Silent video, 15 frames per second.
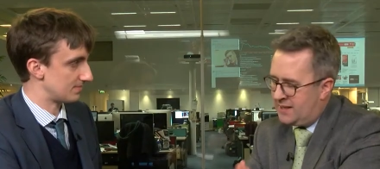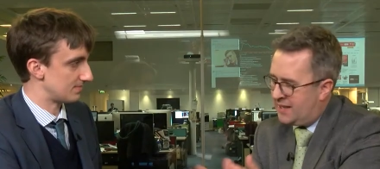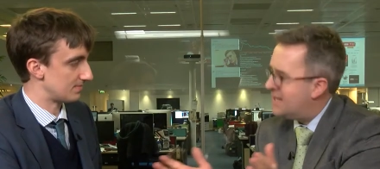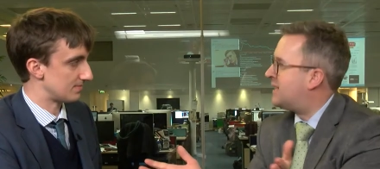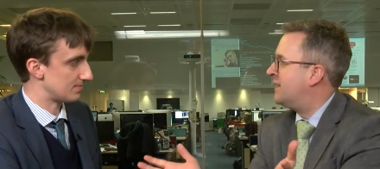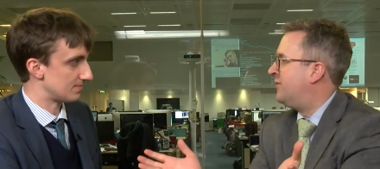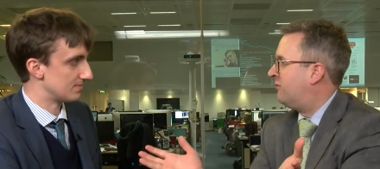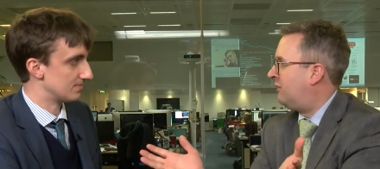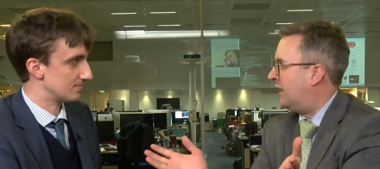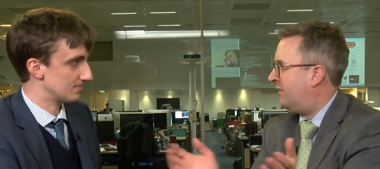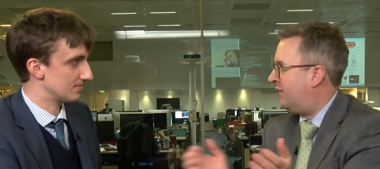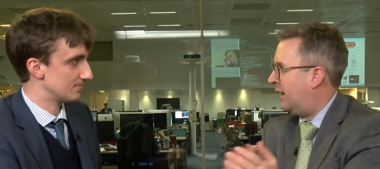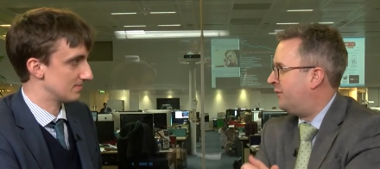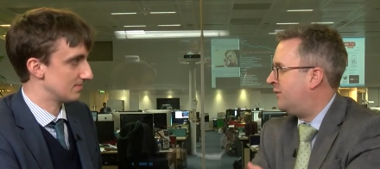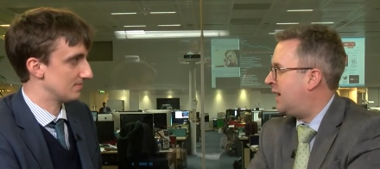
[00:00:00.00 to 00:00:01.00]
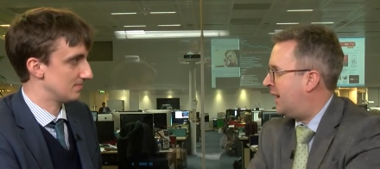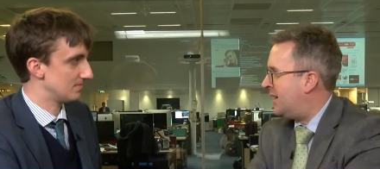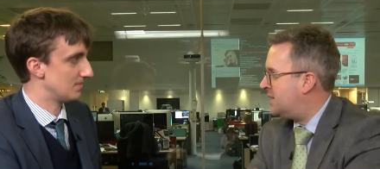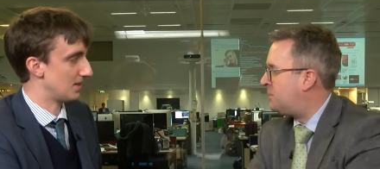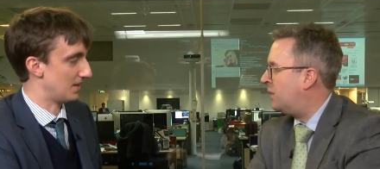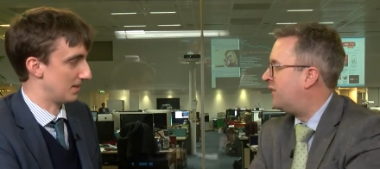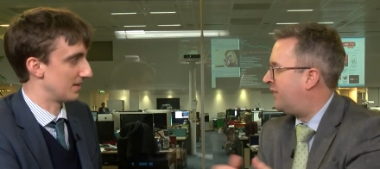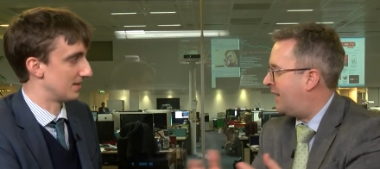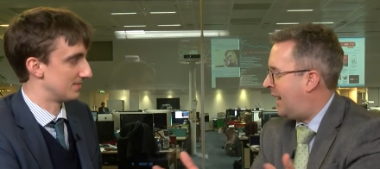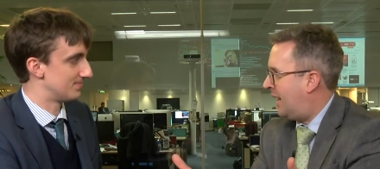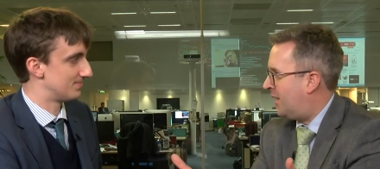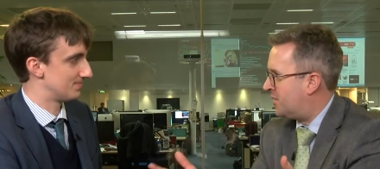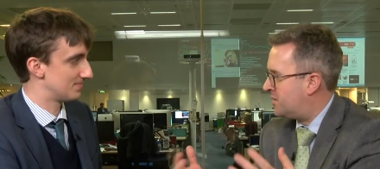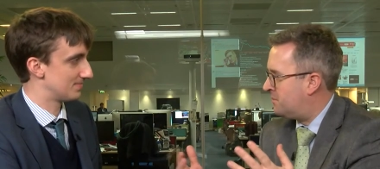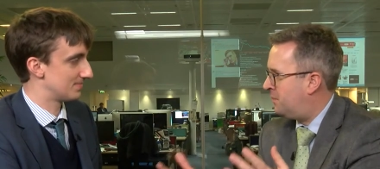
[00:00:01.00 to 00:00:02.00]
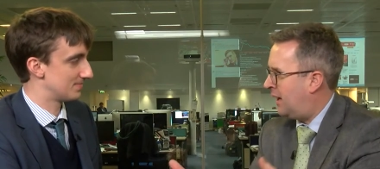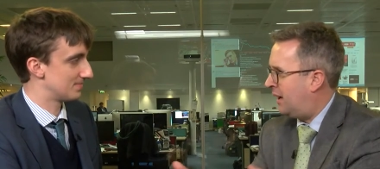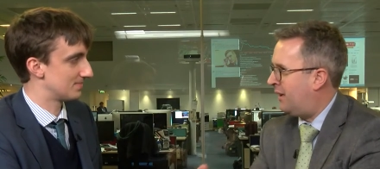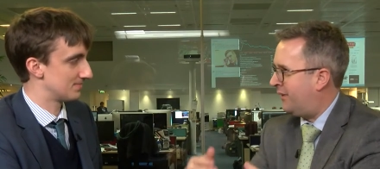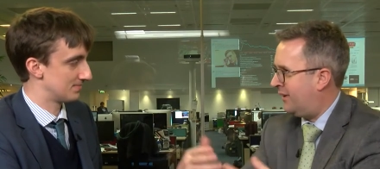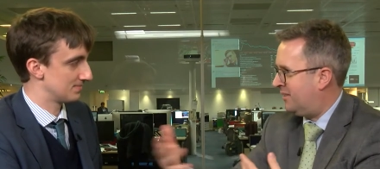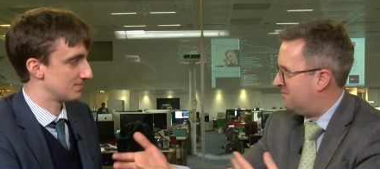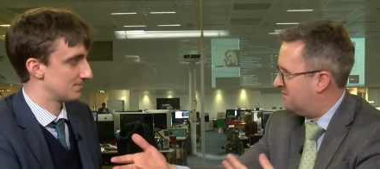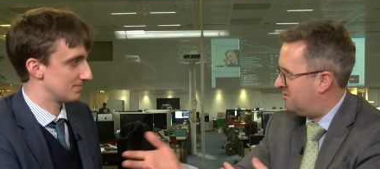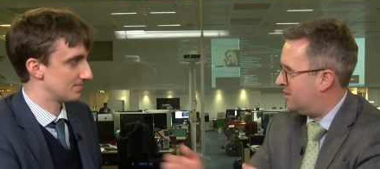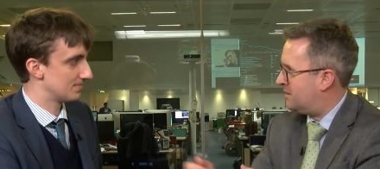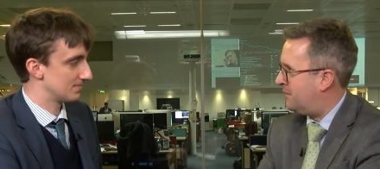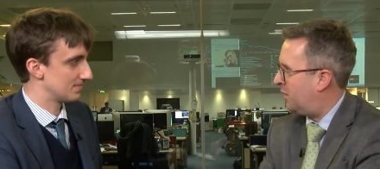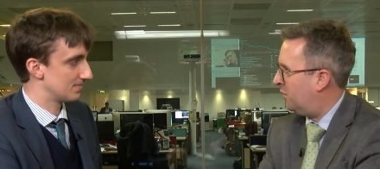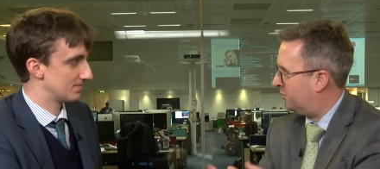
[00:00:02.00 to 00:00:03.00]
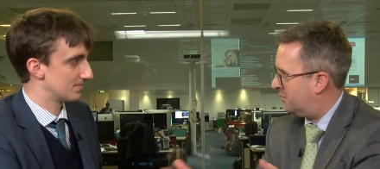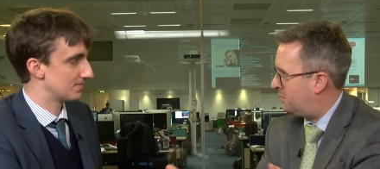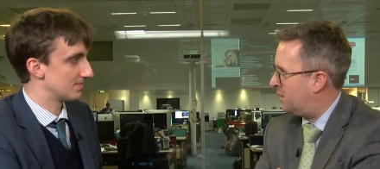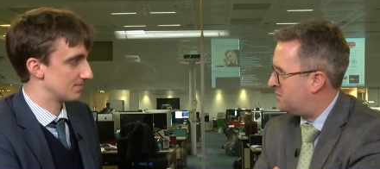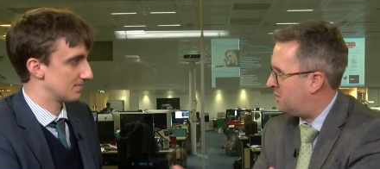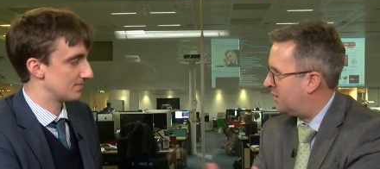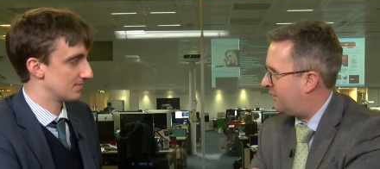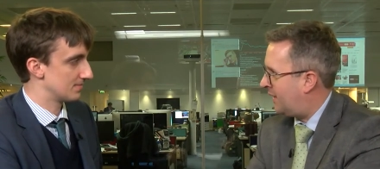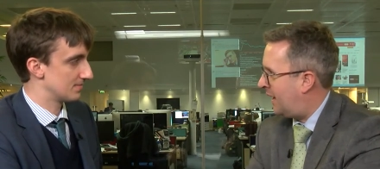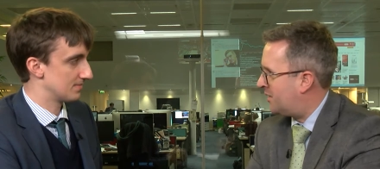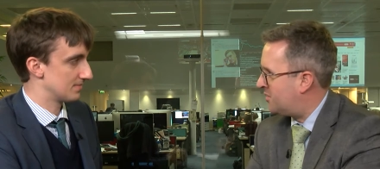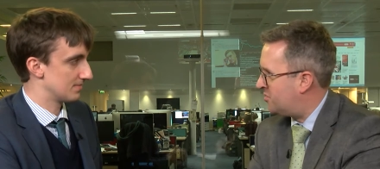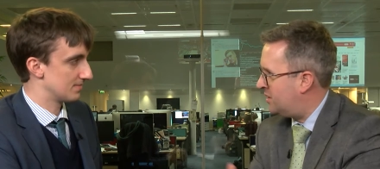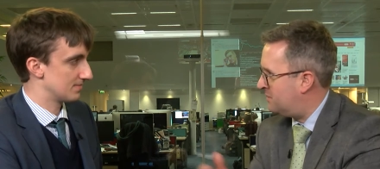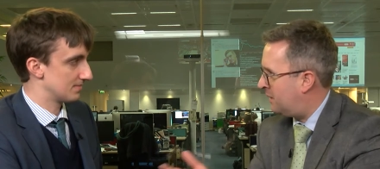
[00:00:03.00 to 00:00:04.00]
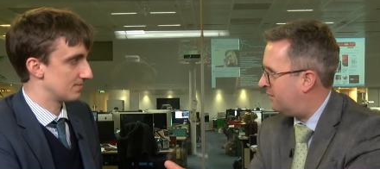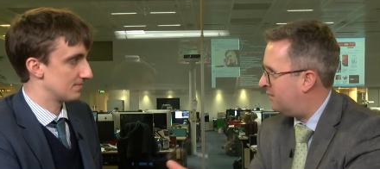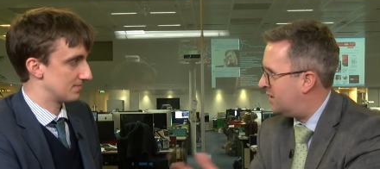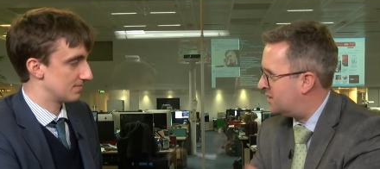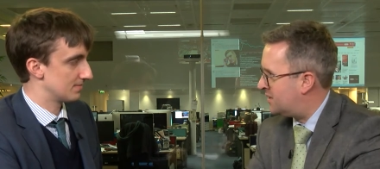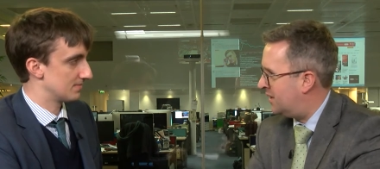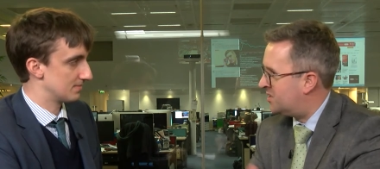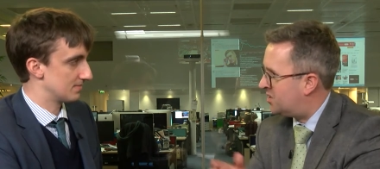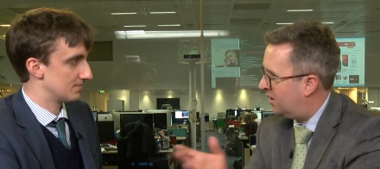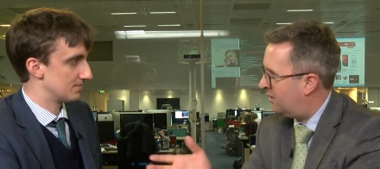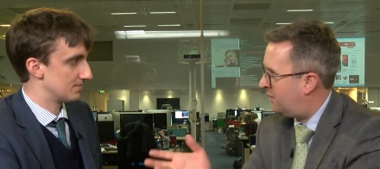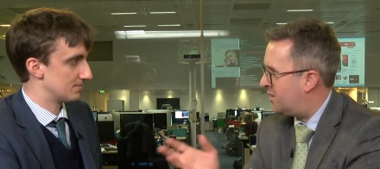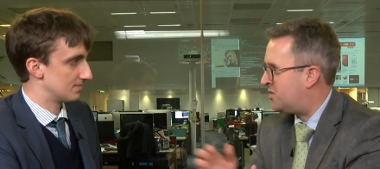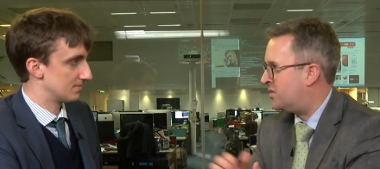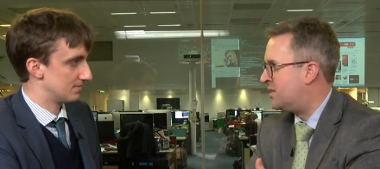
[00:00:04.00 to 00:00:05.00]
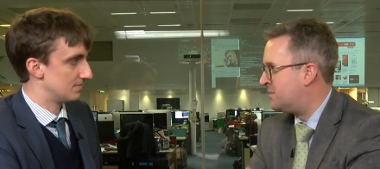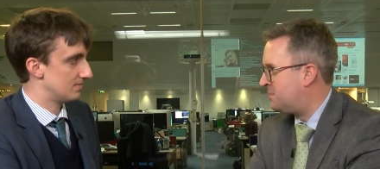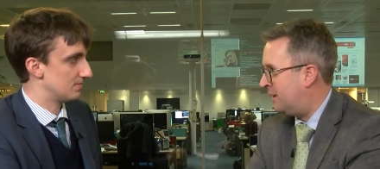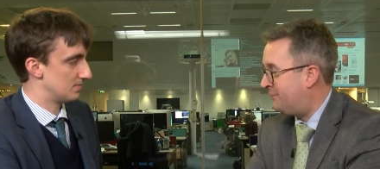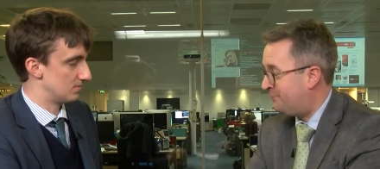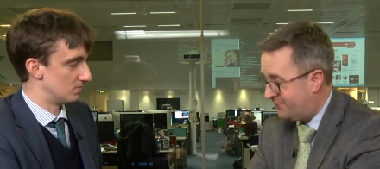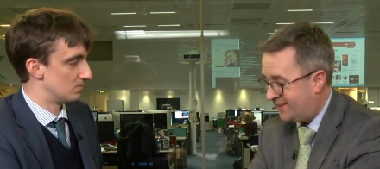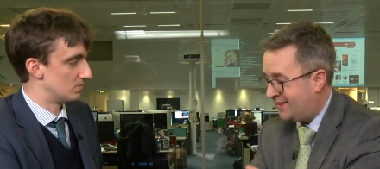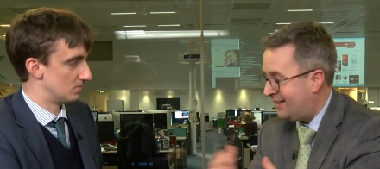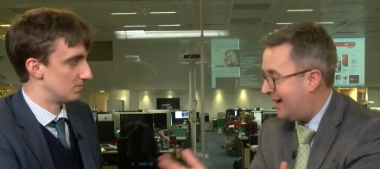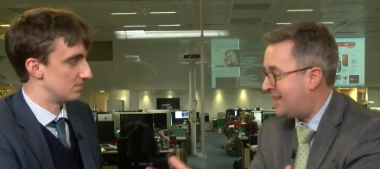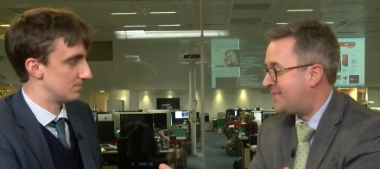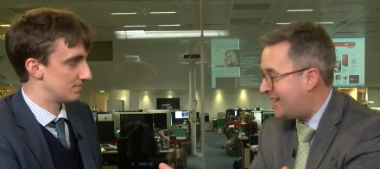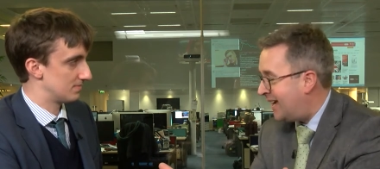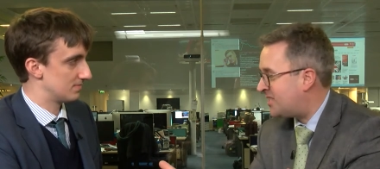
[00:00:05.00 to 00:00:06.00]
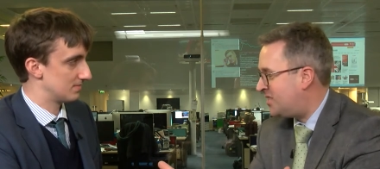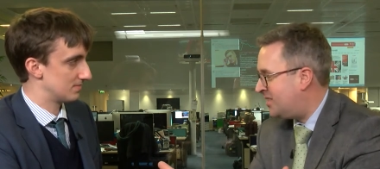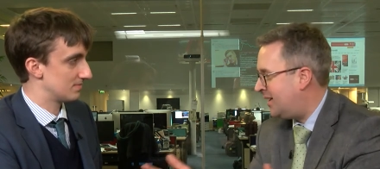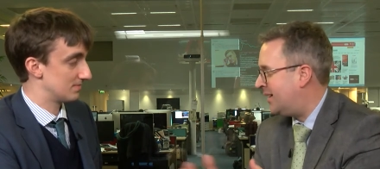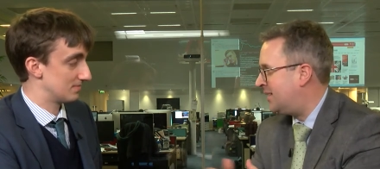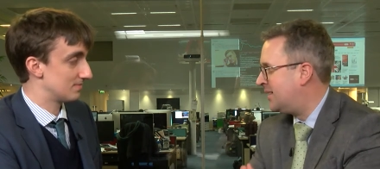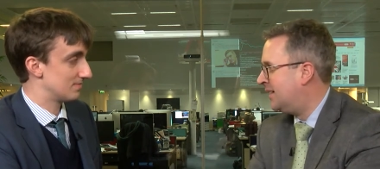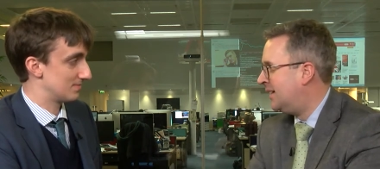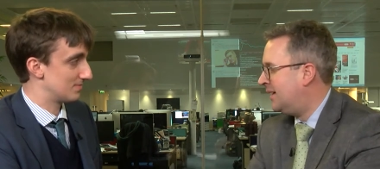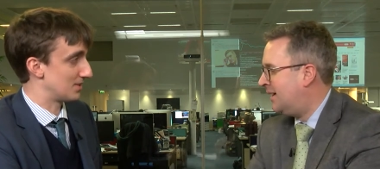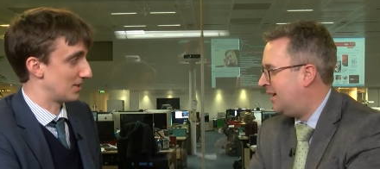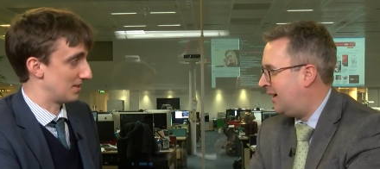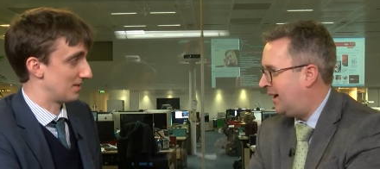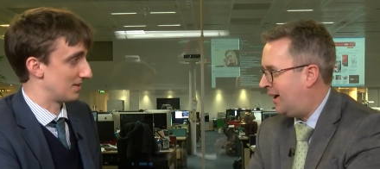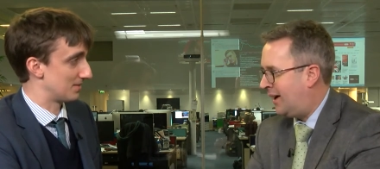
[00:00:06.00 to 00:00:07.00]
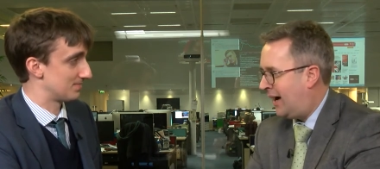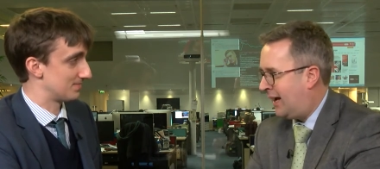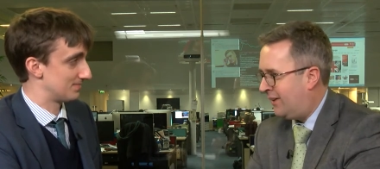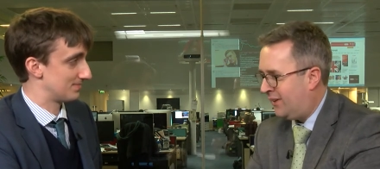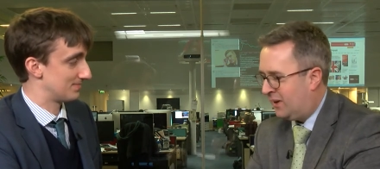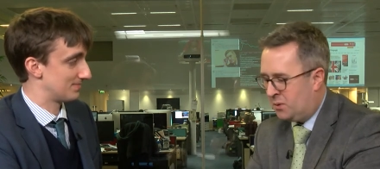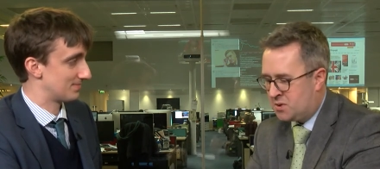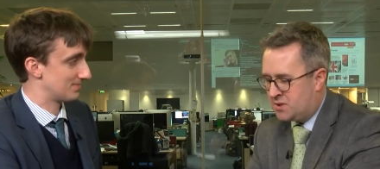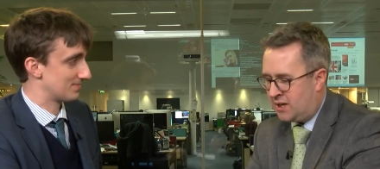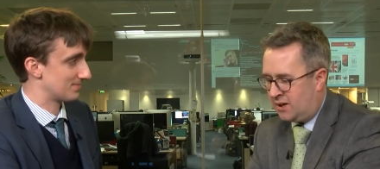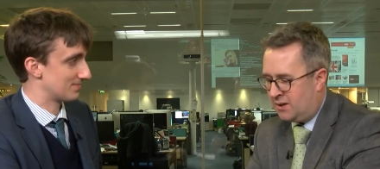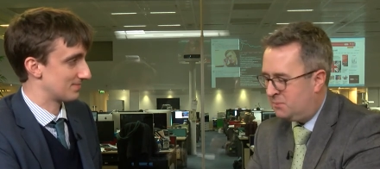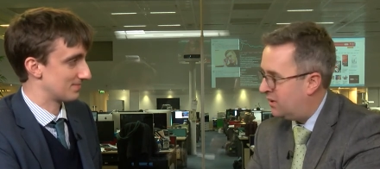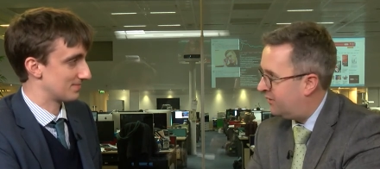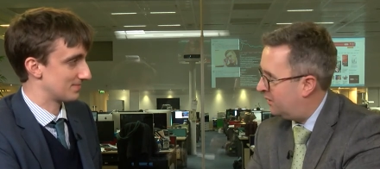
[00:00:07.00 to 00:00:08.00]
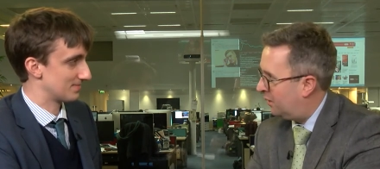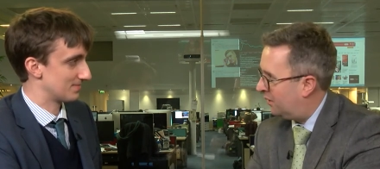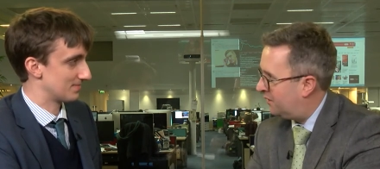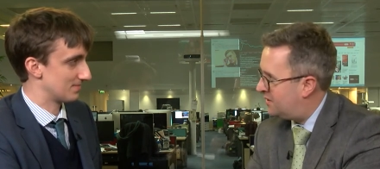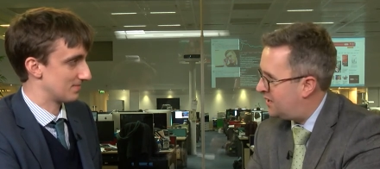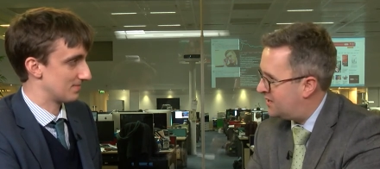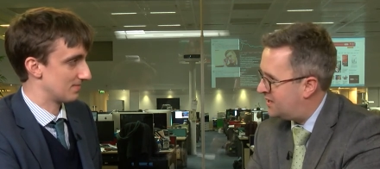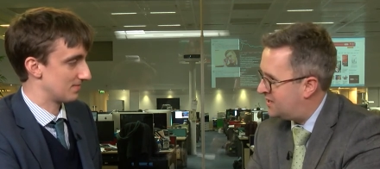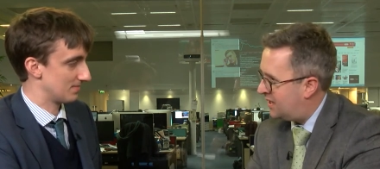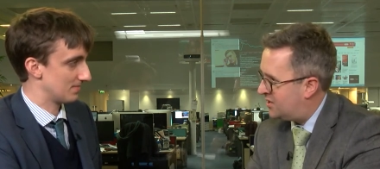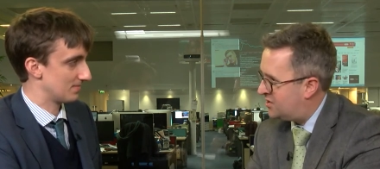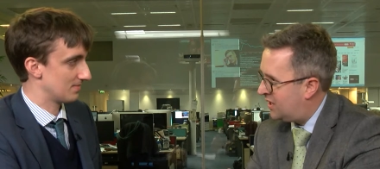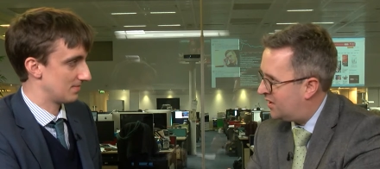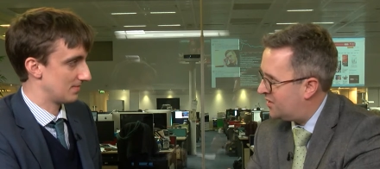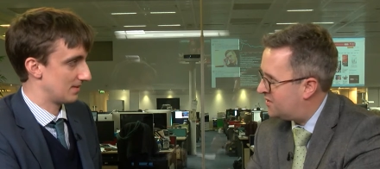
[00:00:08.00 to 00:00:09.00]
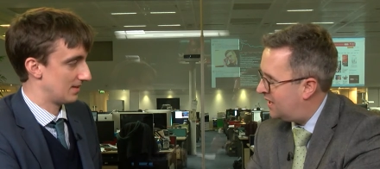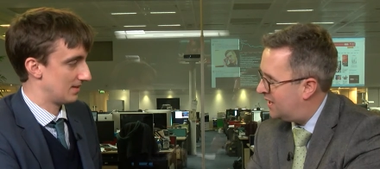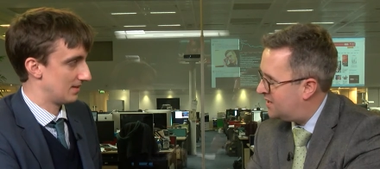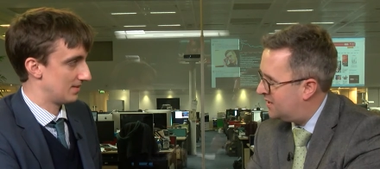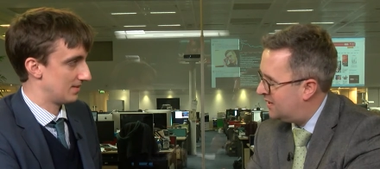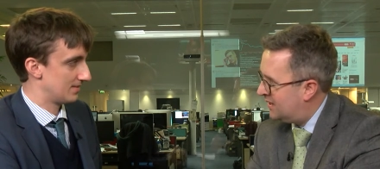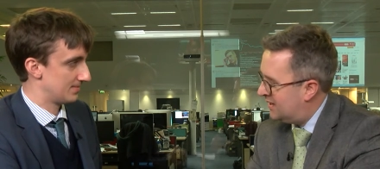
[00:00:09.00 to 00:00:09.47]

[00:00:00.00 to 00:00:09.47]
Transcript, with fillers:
Speaker 1: let's give him the credit for that. Yeah, he spoke yeah, yeah. for the House. But I think Theresa May also spoke, spoke for the House, and she's Prime Minister, and it's her questions. But mm. yes, yes, she did. Uh, and I think it was terribly moving what Tessa, Tessa Jowell said